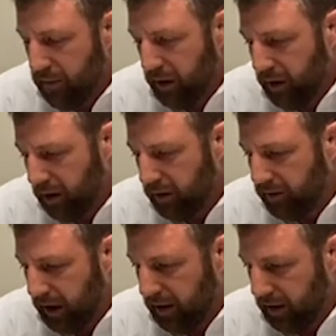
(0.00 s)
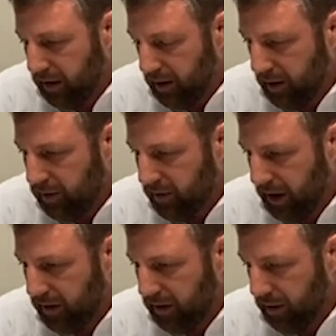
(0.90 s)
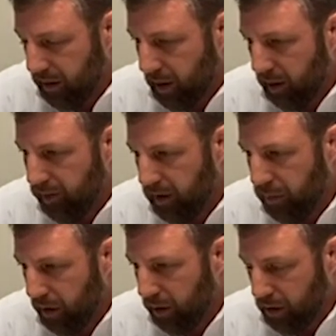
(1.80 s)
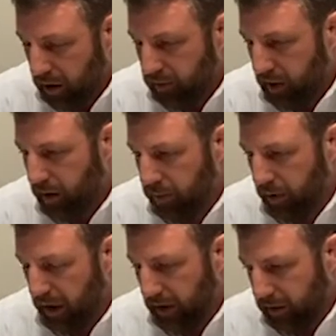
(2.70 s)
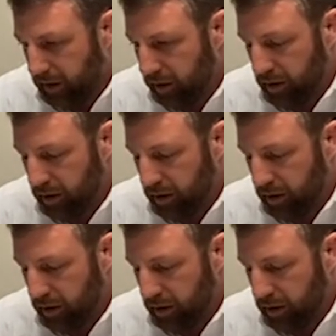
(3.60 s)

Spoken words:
But you just take the COVID protocols that are put out there.